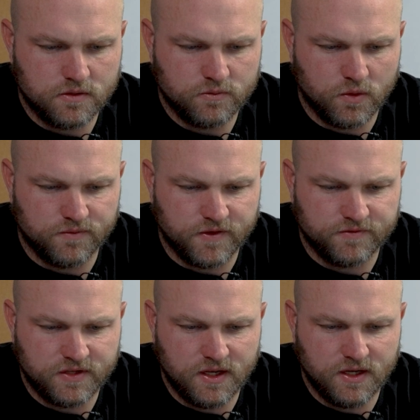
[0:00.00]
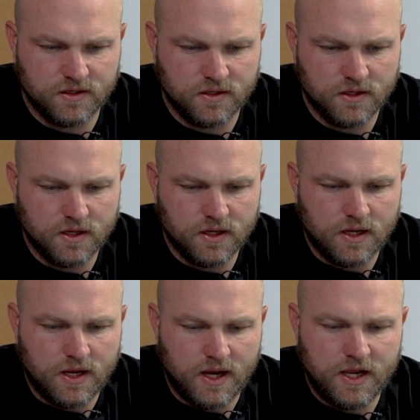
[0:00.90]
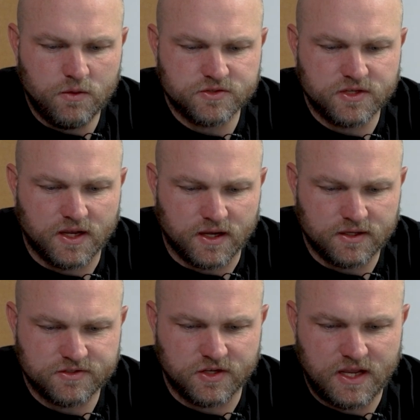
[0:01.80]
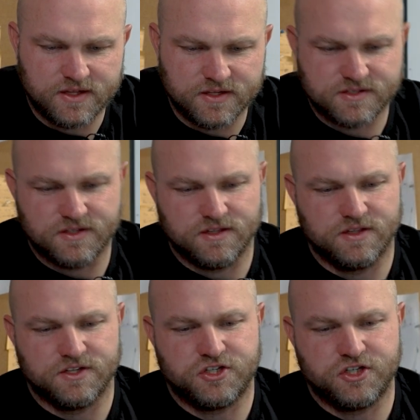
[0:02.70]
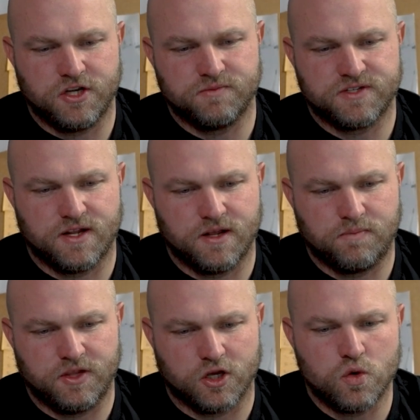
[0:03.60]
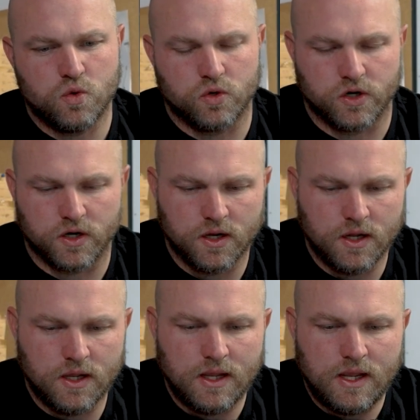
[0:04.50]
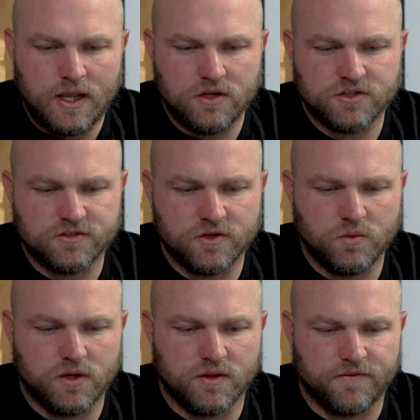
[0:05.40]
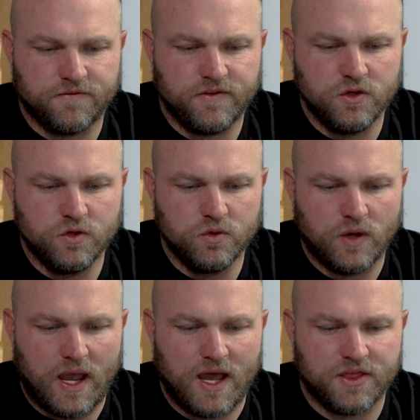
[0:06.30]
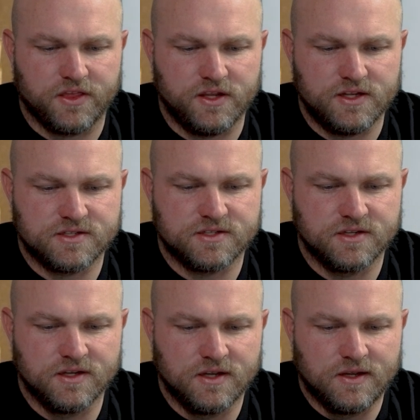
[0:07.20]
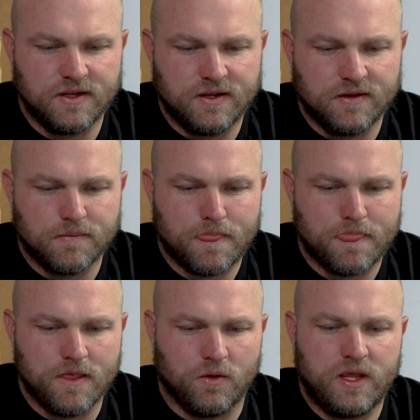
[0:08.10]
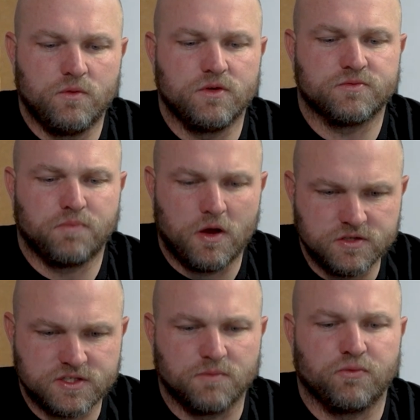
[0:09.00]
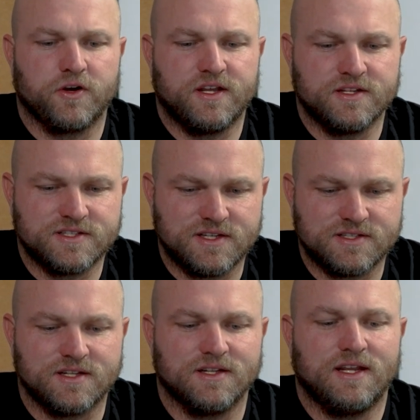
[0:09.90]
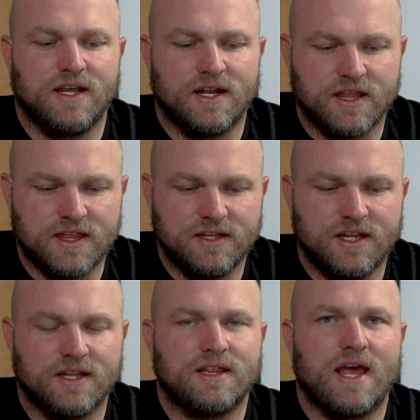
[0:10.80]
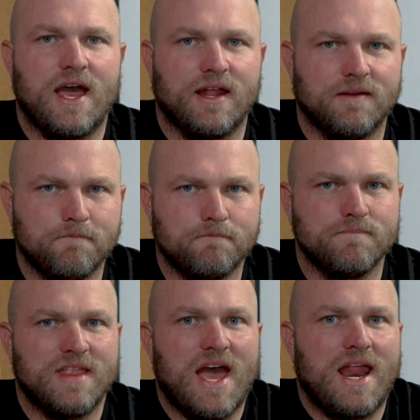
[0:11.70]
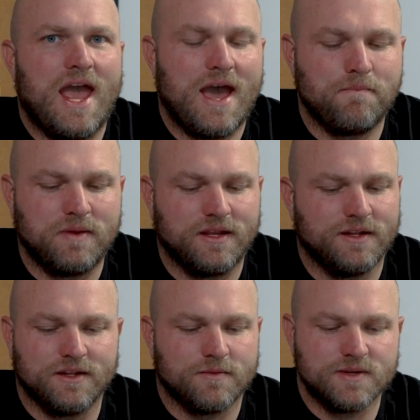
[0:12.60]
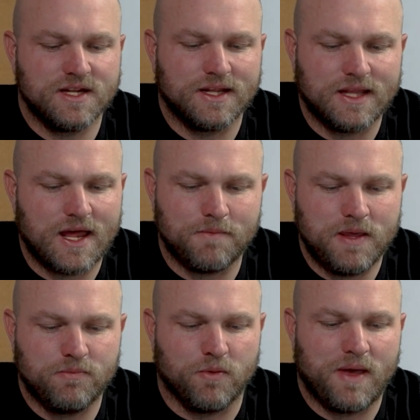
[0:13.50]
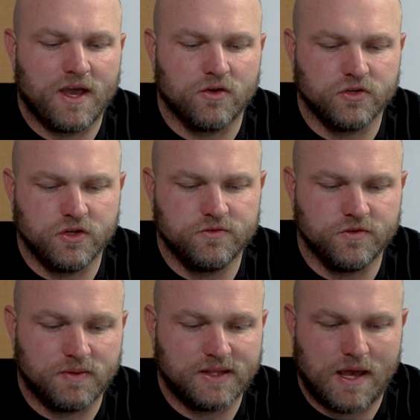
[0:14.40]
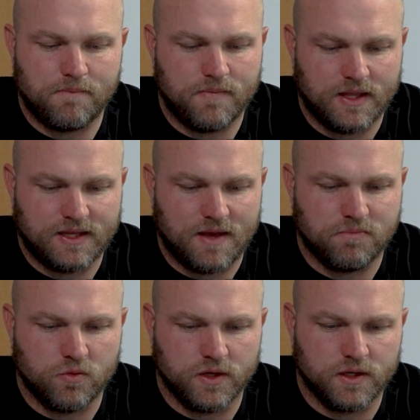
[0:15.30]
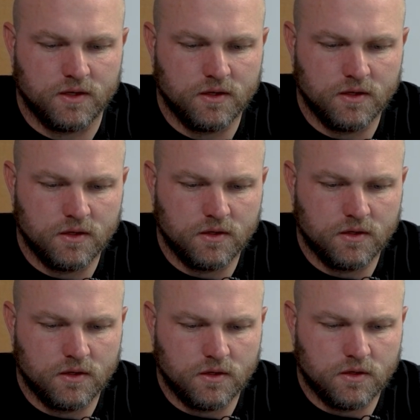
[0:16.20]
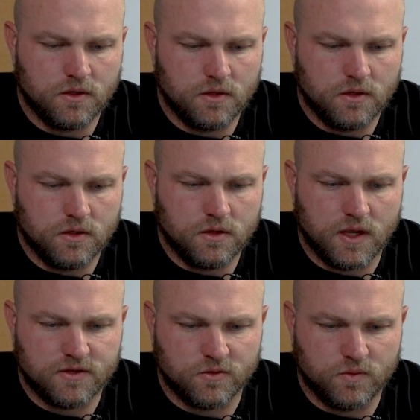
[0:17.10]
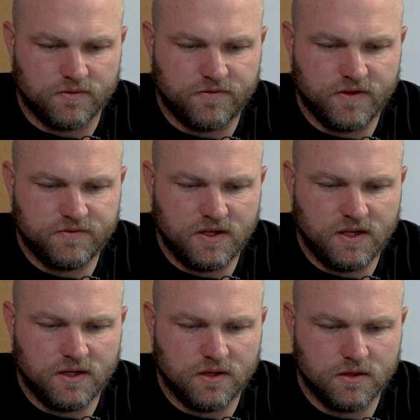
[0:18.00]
115. And he was, yeah, so he had this gym set up in the corner. He's also one of the few athletes, you know, he was posting pretty consistently. And I think that happening, you know, there wasn't a lot of people back on YouTube at that point. Okay, so 150.